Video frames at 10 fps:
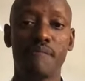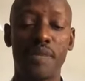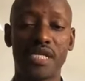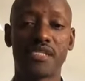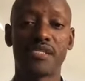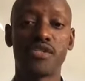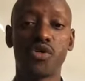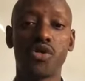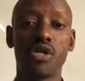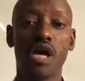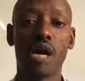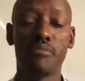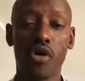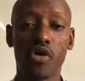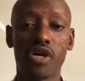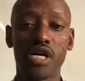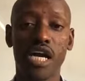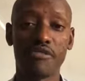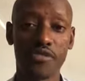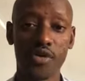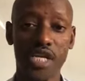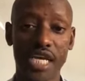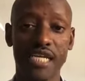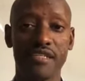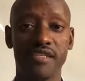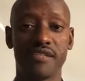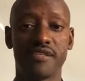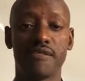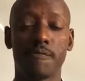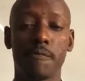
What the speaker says: but you'll block a few leakages.